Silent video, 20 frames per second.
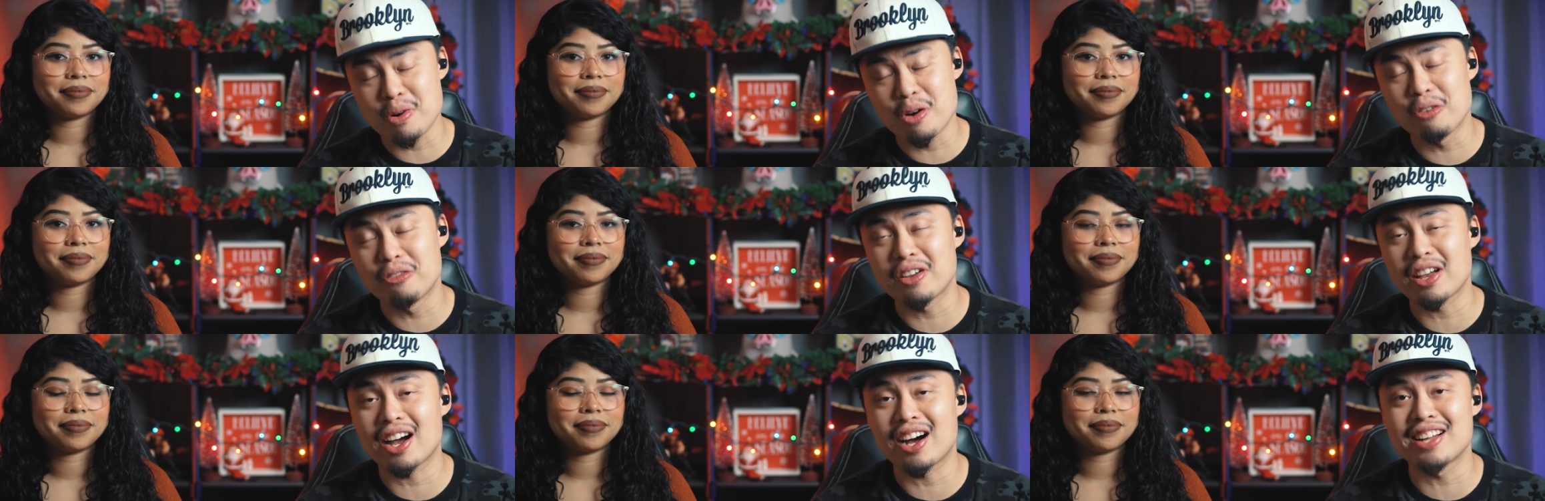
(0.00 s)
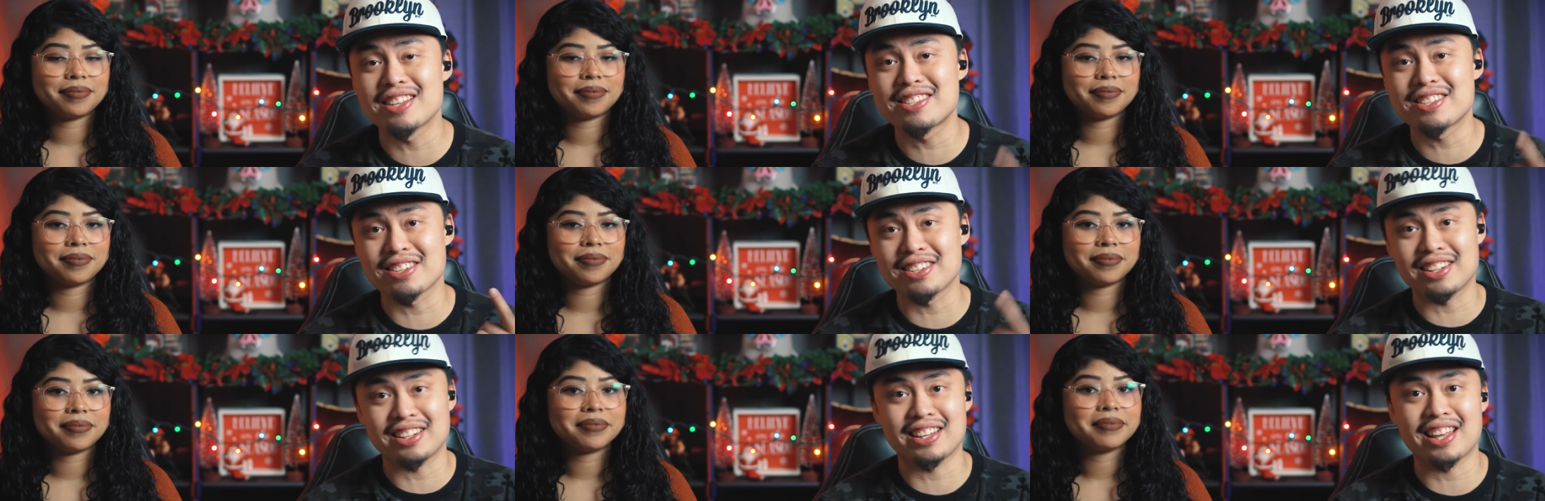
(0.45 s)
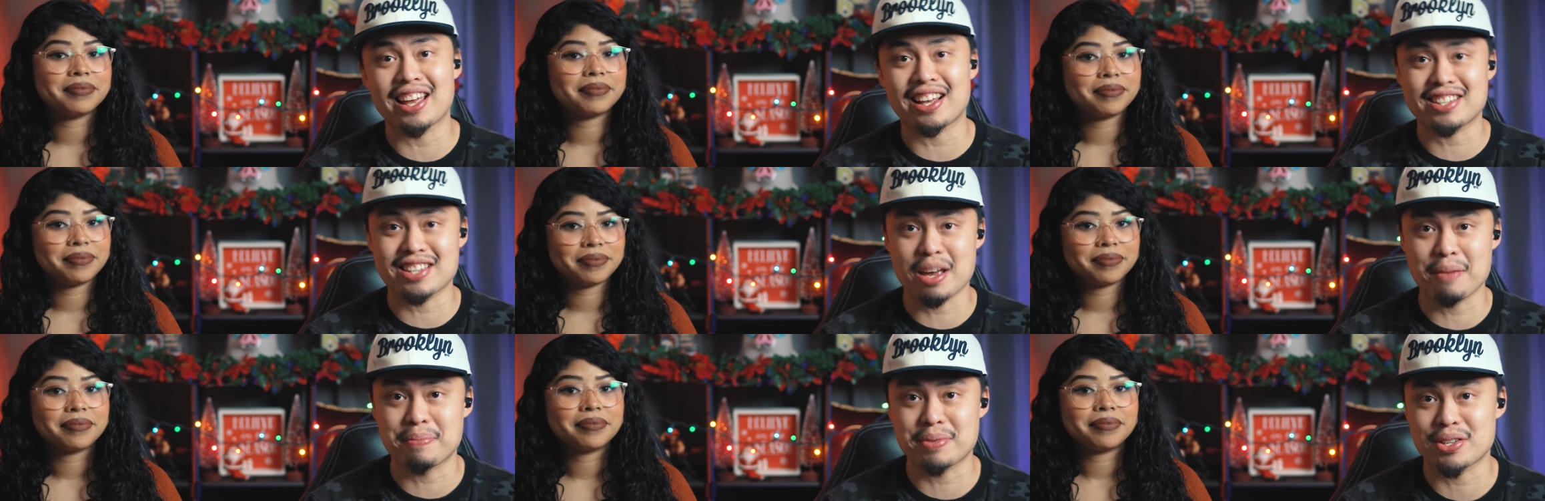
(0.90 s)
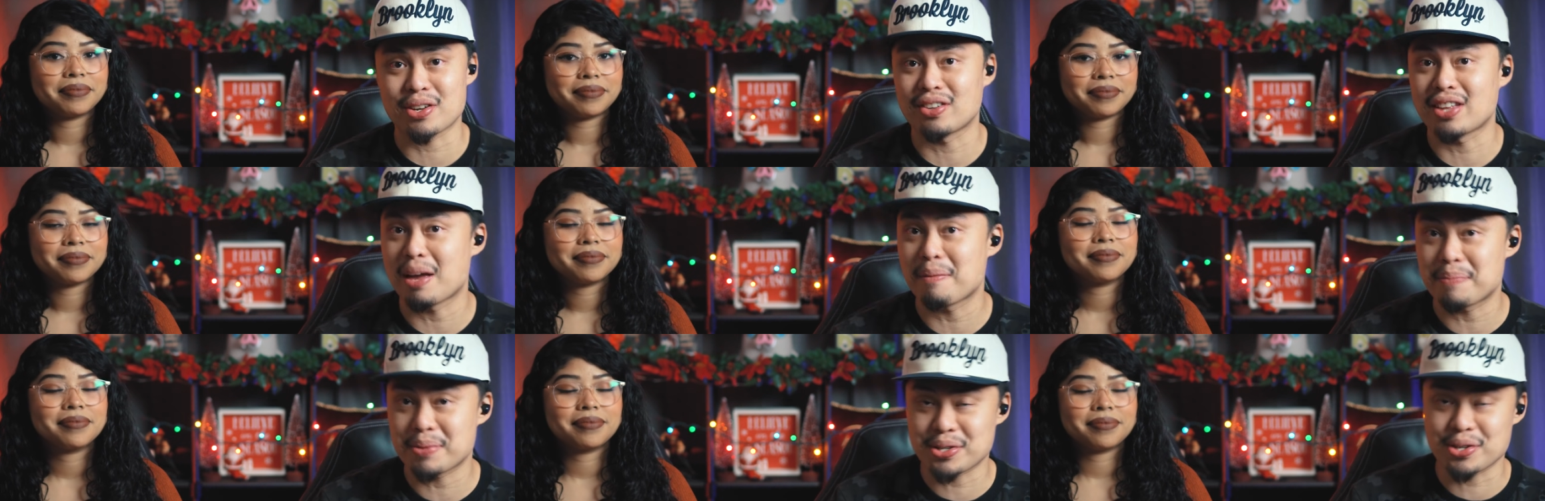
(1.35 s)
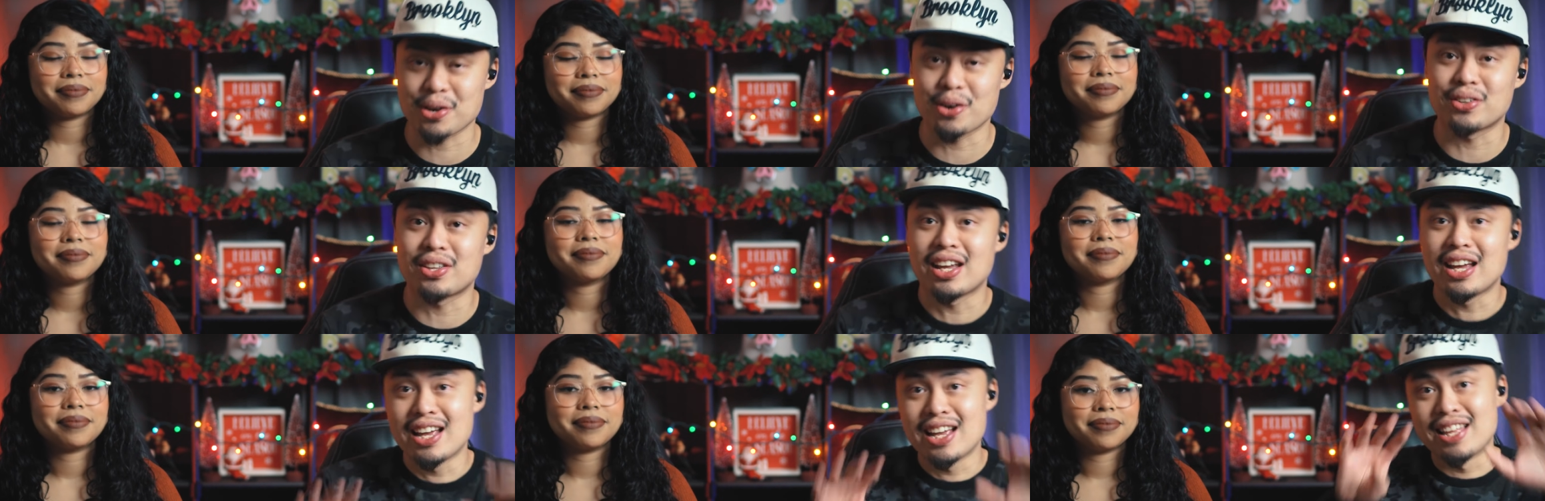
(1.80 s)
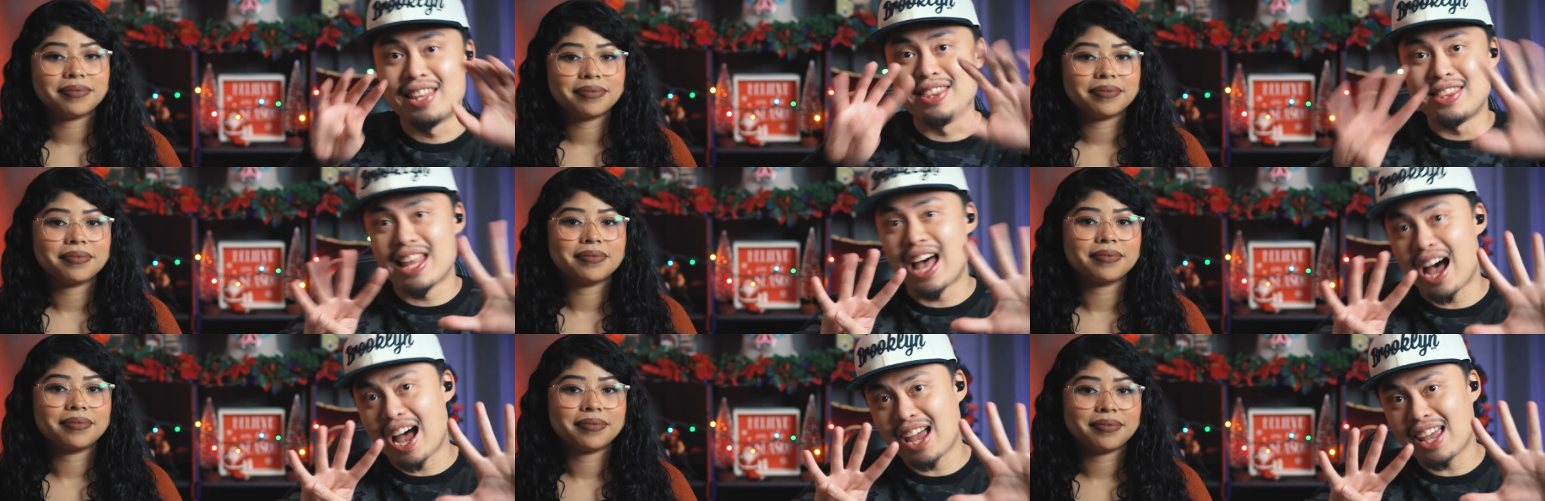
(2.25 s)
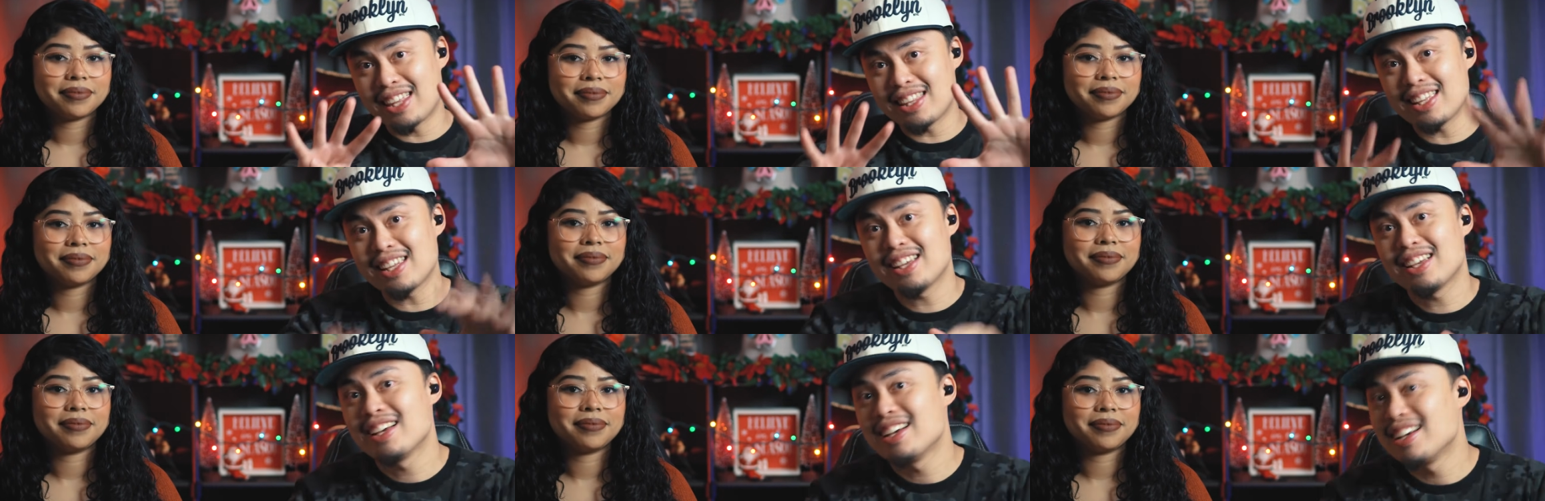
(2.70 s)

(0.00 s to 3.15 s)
Speaker 1: moving on to the next episode, episode nine.